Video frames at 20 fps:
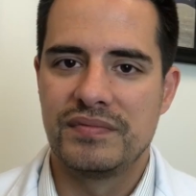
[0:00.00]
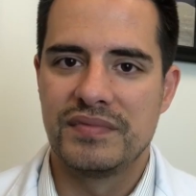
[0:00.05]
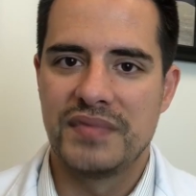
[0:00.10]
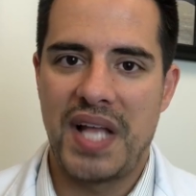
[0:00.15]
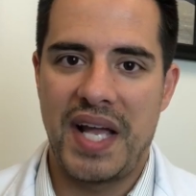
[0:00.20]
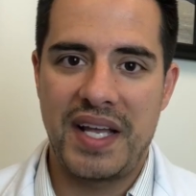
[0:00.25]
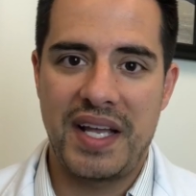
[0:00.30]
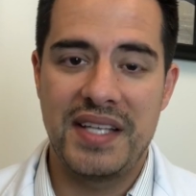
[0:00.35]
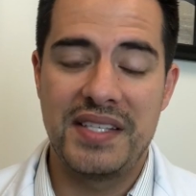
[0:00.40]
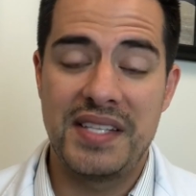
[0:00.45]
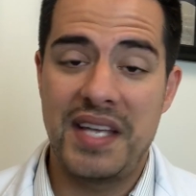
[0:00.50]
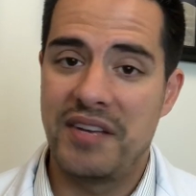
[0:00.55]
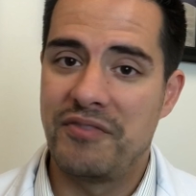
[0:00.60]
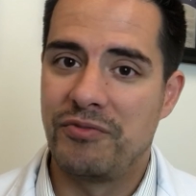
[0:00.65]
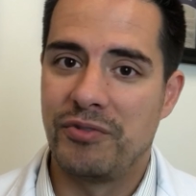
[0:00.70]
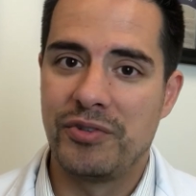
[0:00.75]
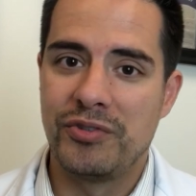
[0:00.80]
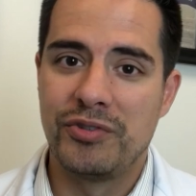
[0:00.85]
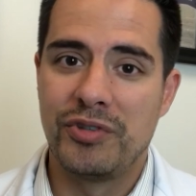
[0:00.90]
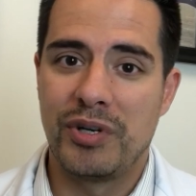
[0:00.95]
Like I said,
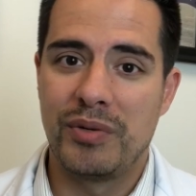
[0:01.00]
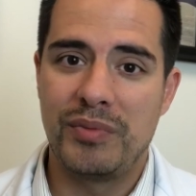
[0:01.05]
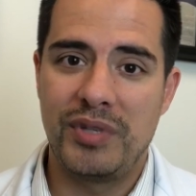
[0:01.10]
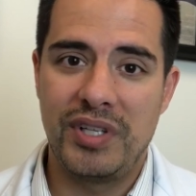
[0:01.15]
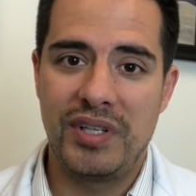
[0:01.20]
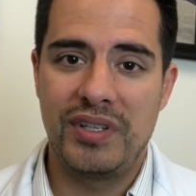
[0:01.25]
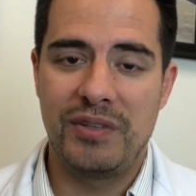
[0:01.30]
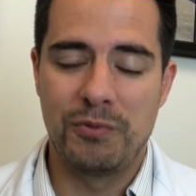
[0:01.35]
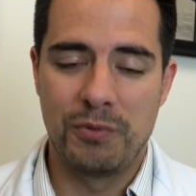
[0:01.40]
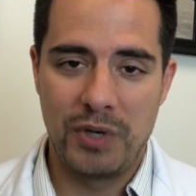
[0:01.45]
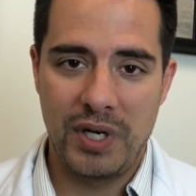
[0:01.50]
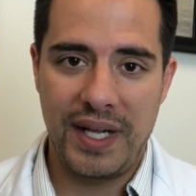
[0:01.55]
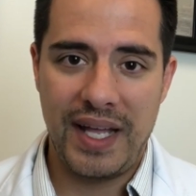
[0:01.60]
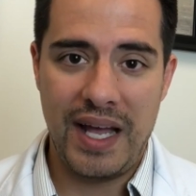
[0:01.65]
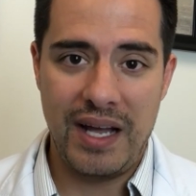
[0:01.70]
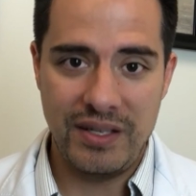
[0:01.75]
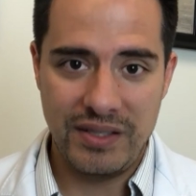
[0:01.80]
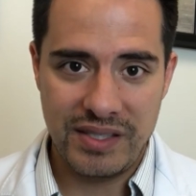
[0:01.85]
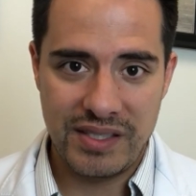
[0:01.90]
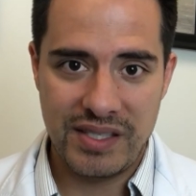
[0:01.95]
for normal
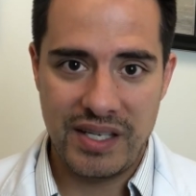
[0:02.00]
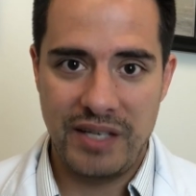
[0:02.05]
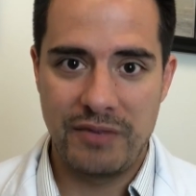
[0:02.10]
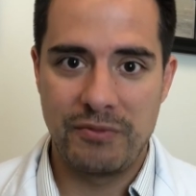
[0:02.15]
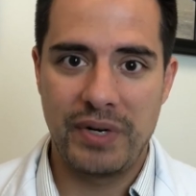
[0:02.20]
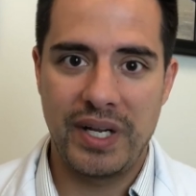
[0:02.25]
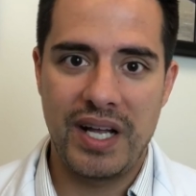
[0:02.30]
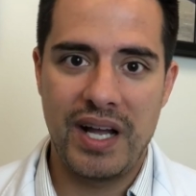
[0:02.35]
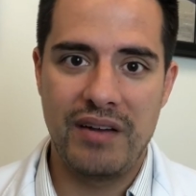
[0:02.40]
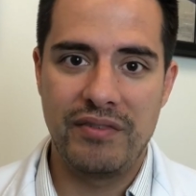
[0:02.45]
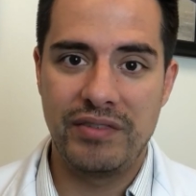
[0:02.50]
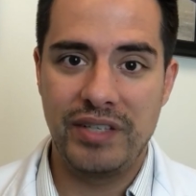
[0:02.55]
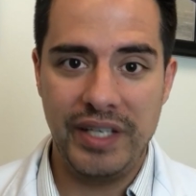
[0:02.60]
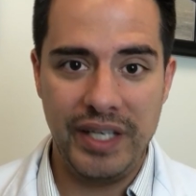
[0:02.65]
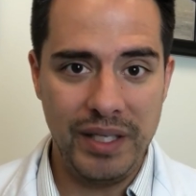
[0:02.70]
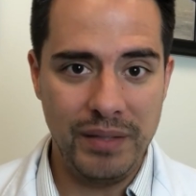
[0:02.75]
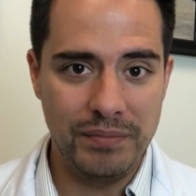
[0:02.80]
workouts and recovery,